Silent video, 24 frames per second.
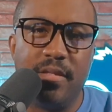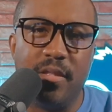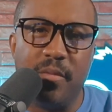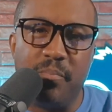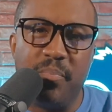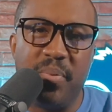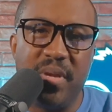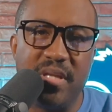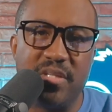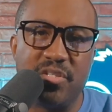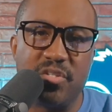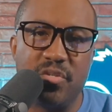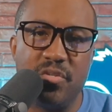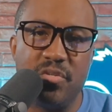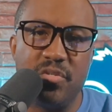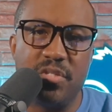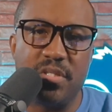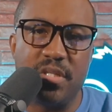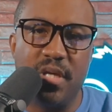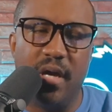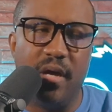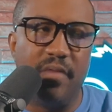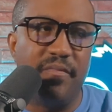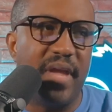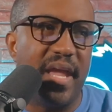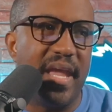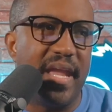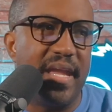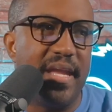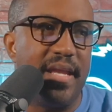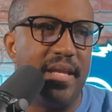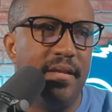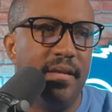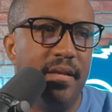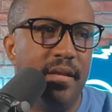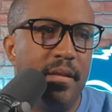them pictures of
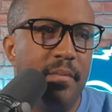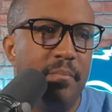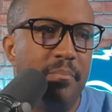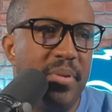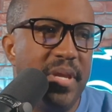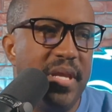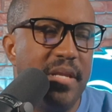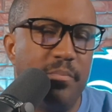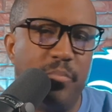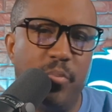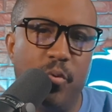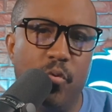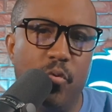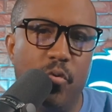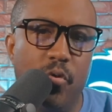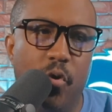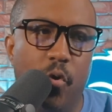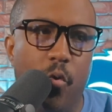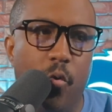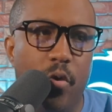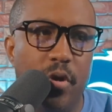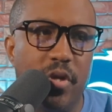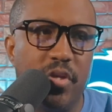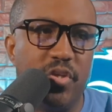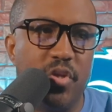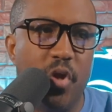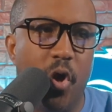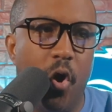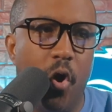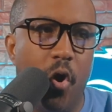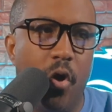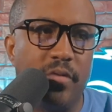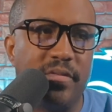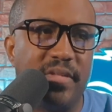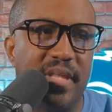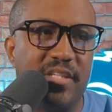a pit bull or a
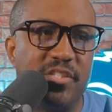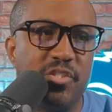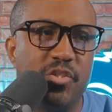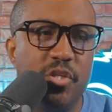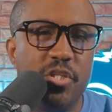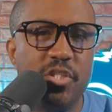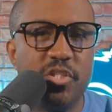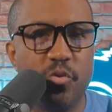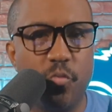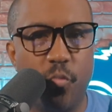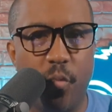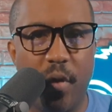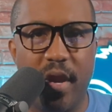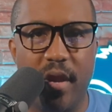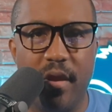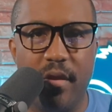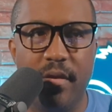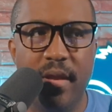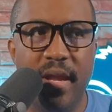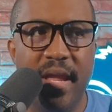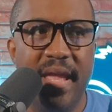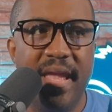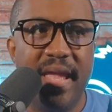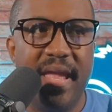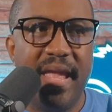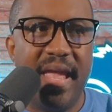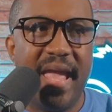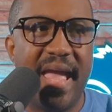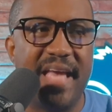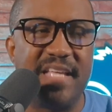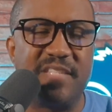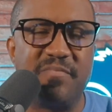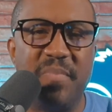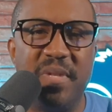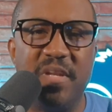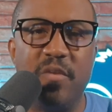dog that you swear
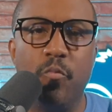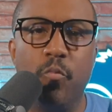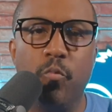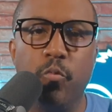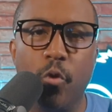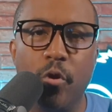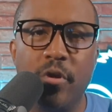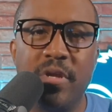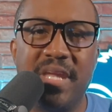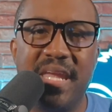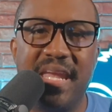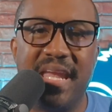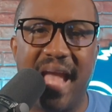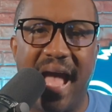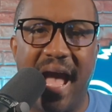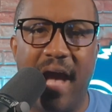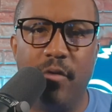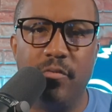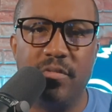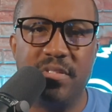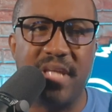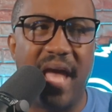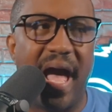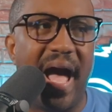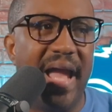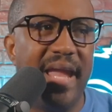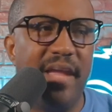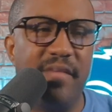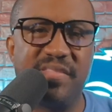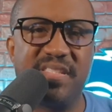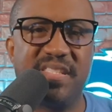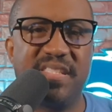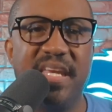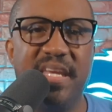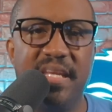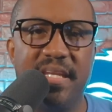has been working out? I
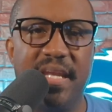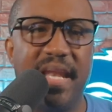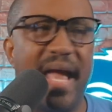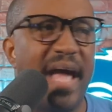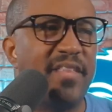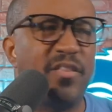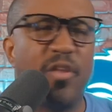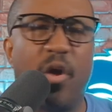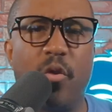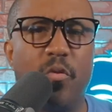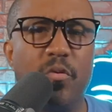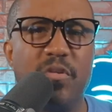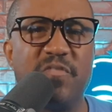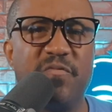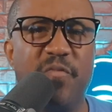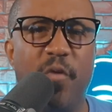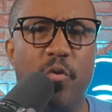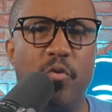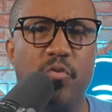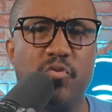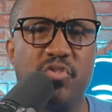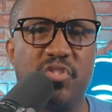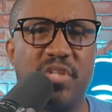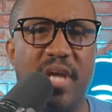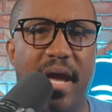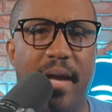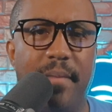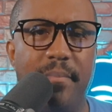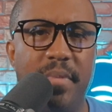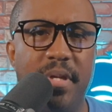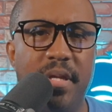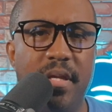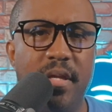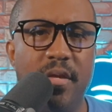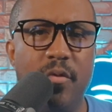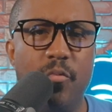have seen it. I thought it was
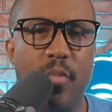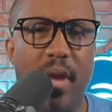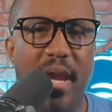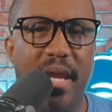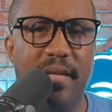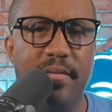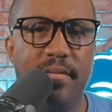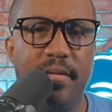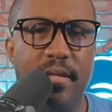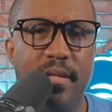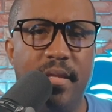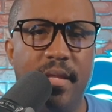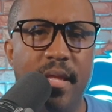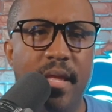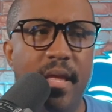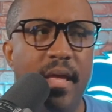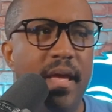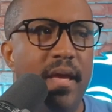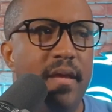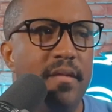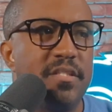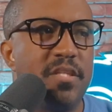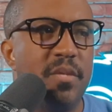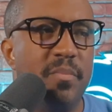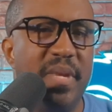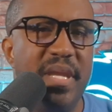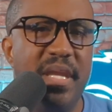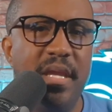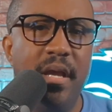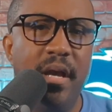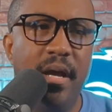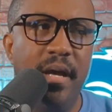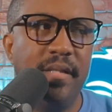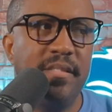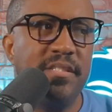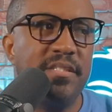Photoshop, right? To
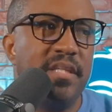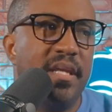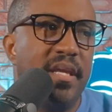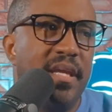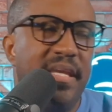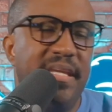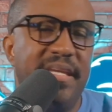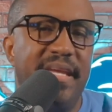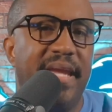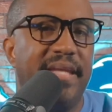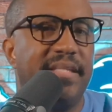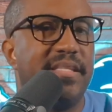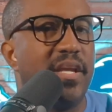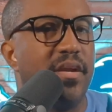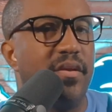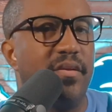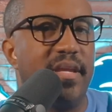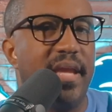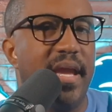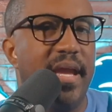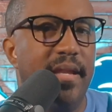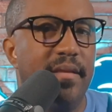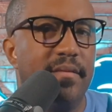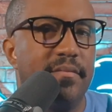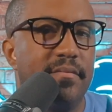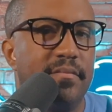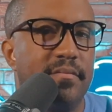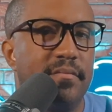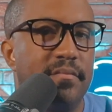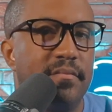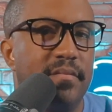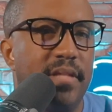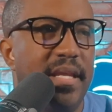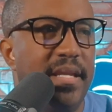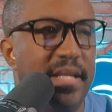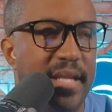me, Hutch, he ain't there yet.
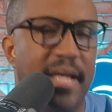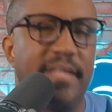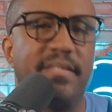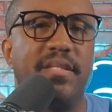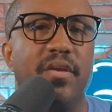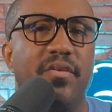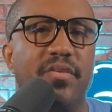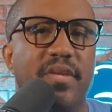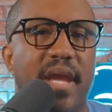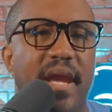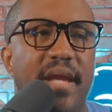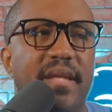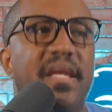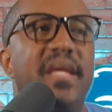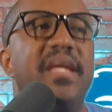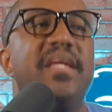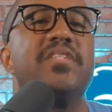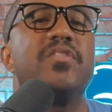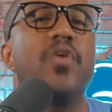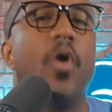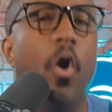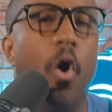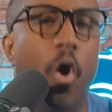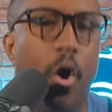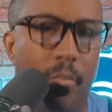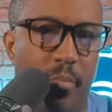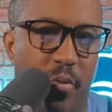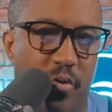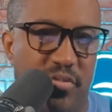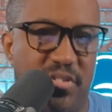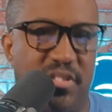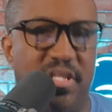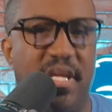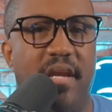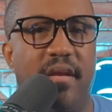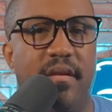He's not there yet. He's
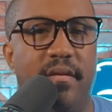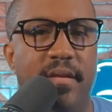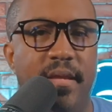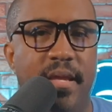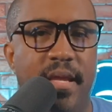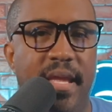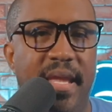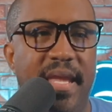almost there.